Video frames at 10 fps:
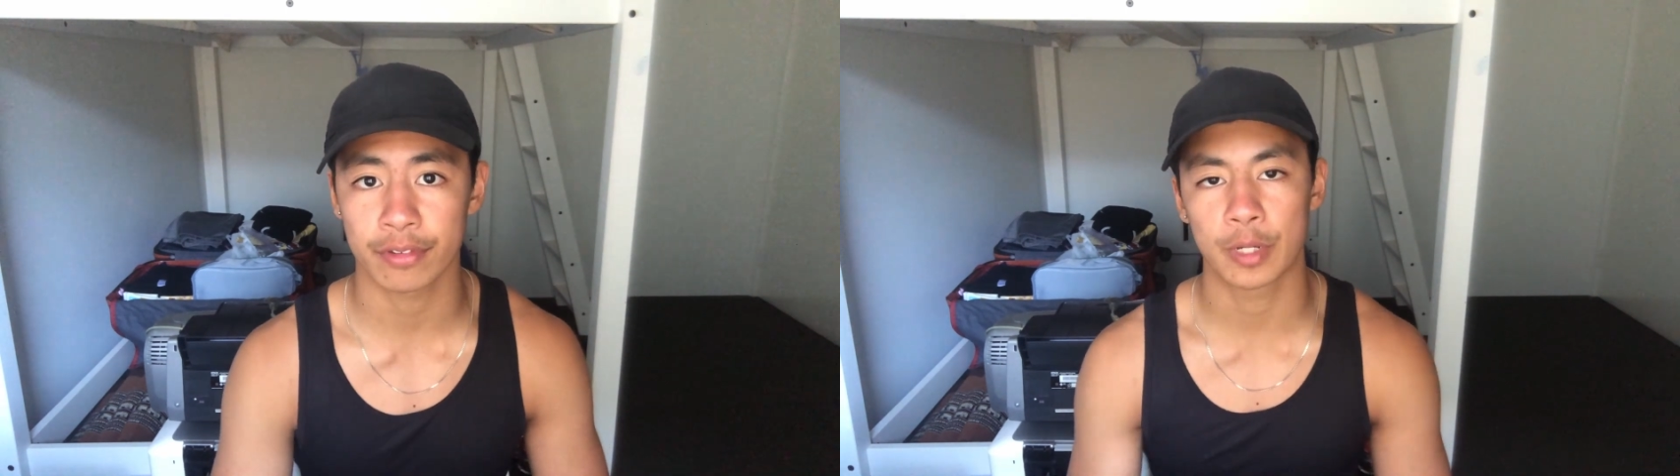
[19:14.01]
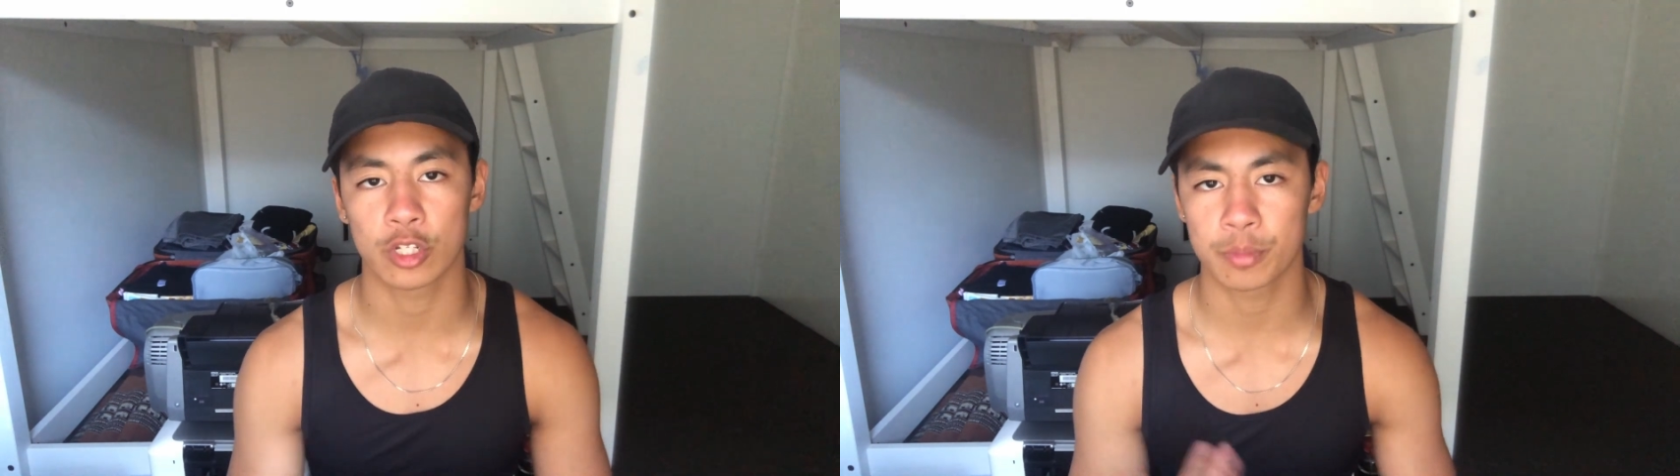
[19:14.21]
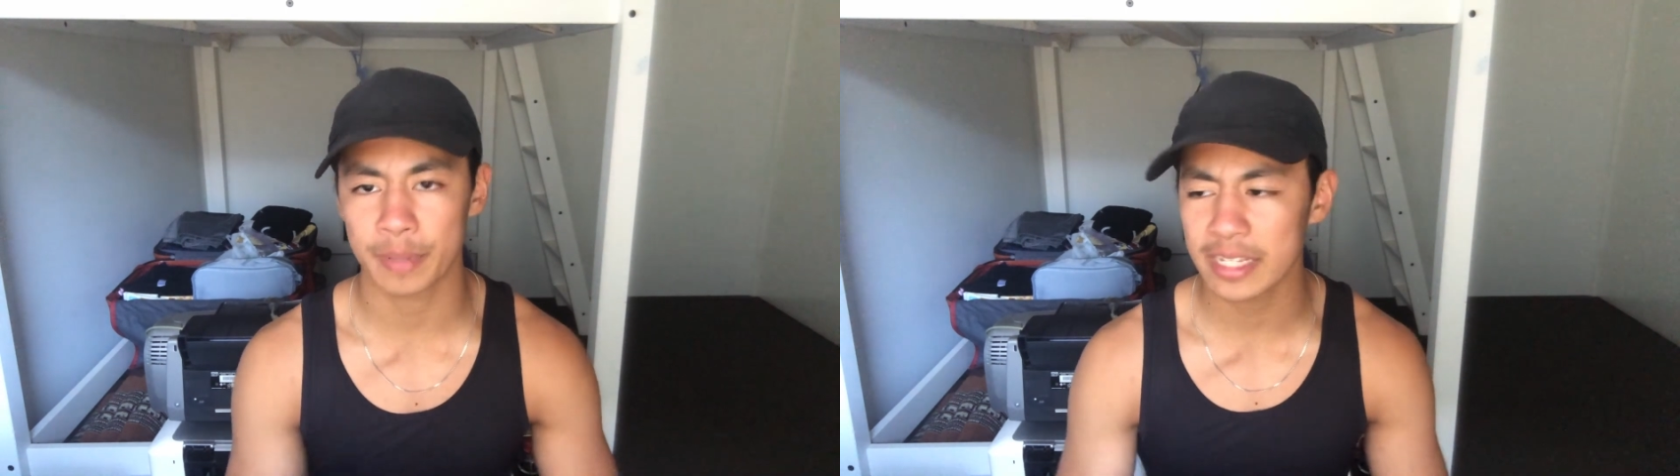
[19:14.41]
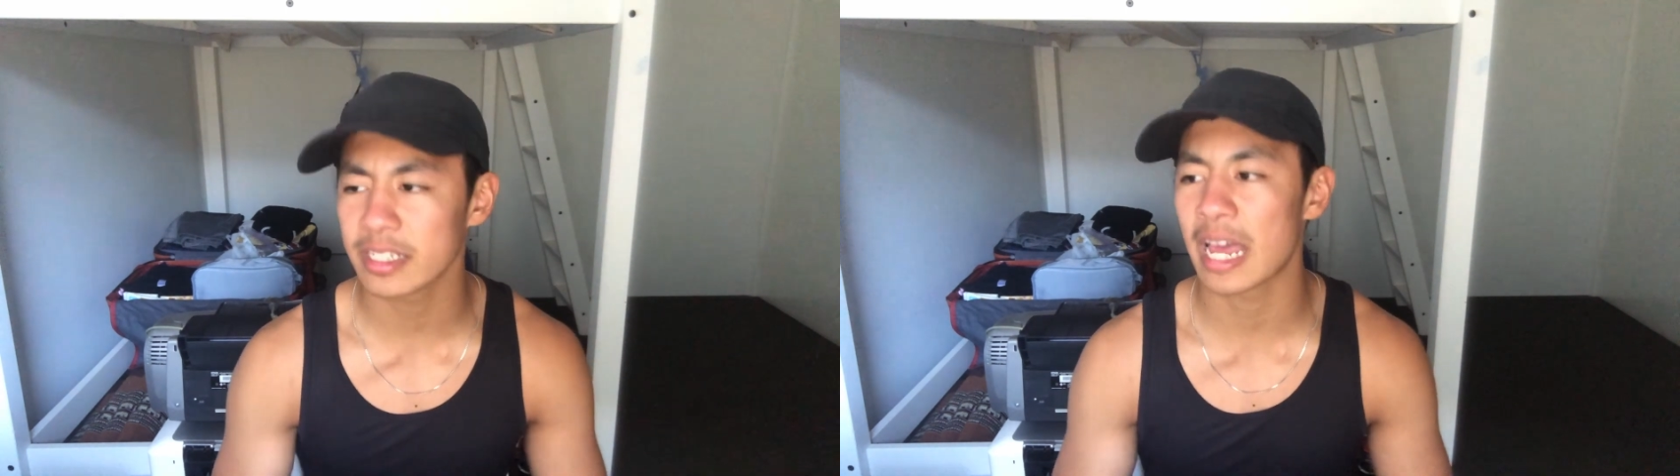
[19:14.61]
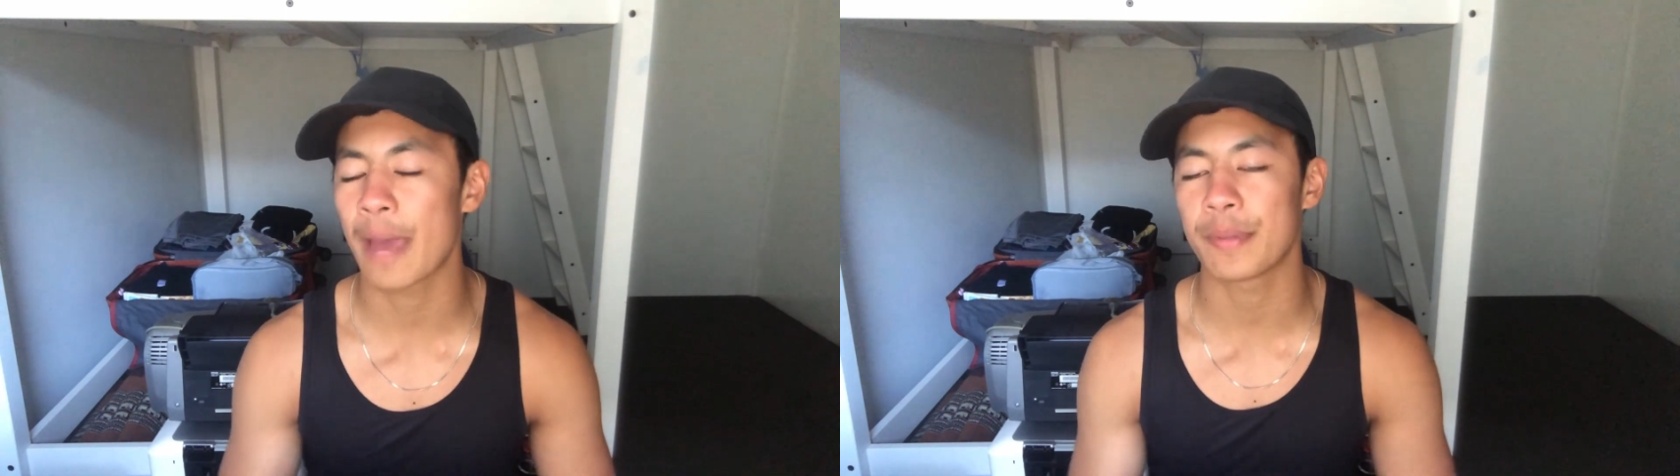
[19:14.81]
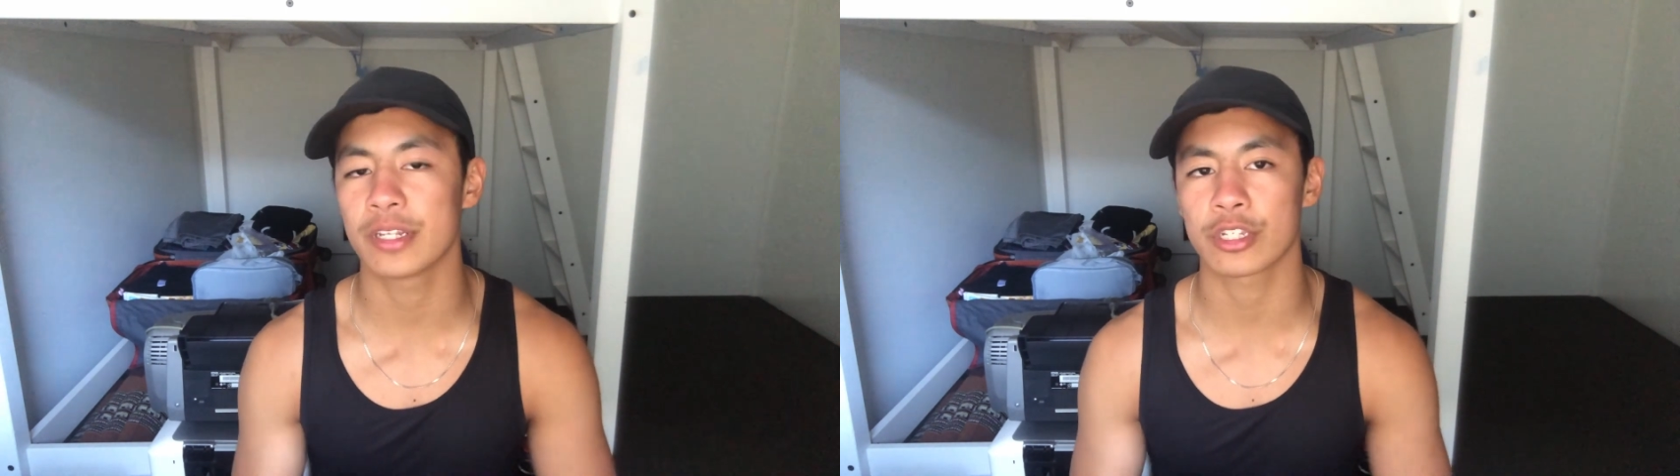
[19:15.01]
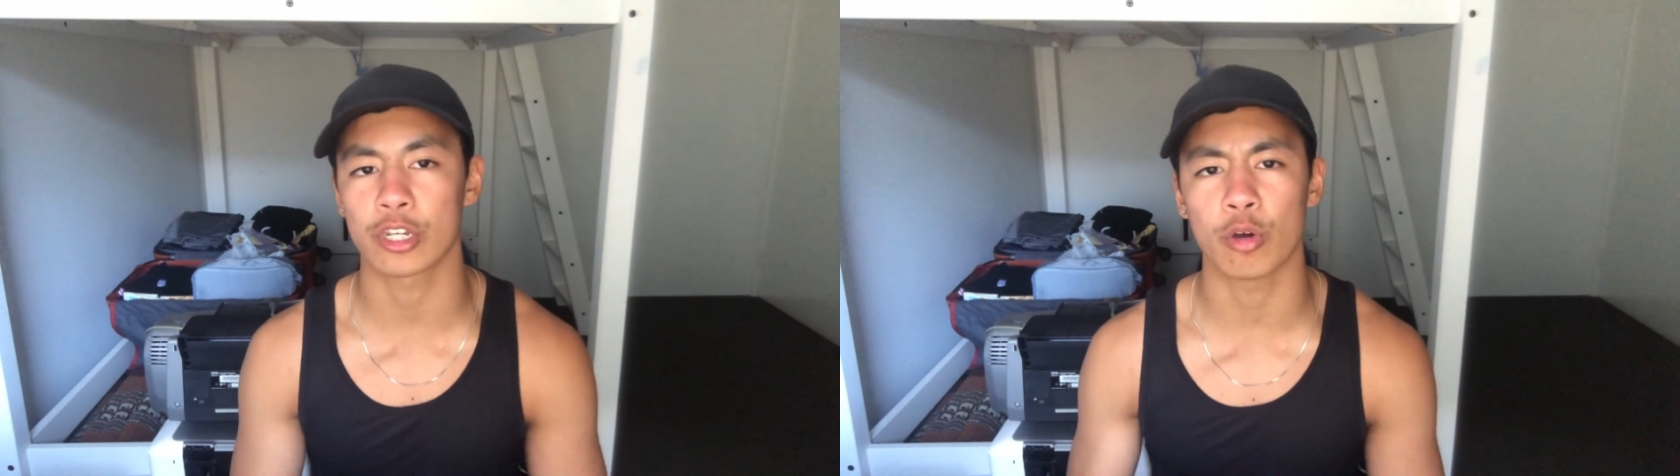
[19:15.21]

Because peace and happiness can